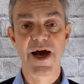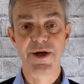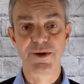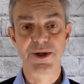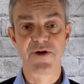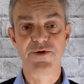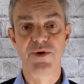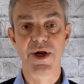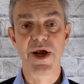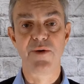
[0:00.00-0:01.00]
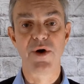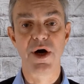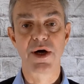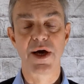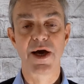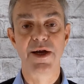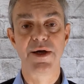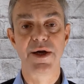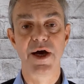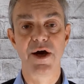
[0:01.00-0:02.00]
add yourself to our network,
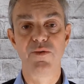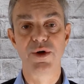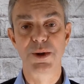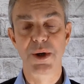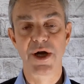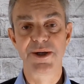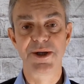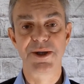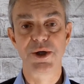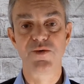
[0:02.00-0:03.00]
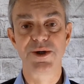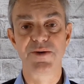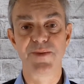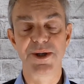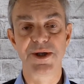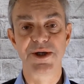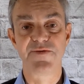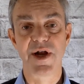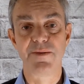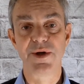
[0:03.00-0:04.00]
and we'll try and assist you with some business
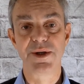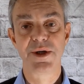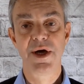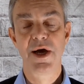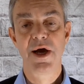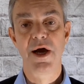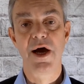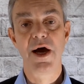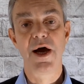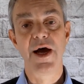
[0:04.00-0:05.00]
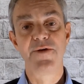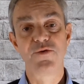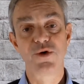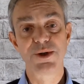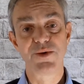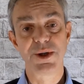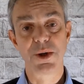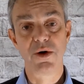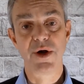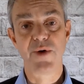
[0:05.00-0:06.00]
development. And of course, we
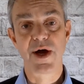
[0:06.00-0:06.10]
strongly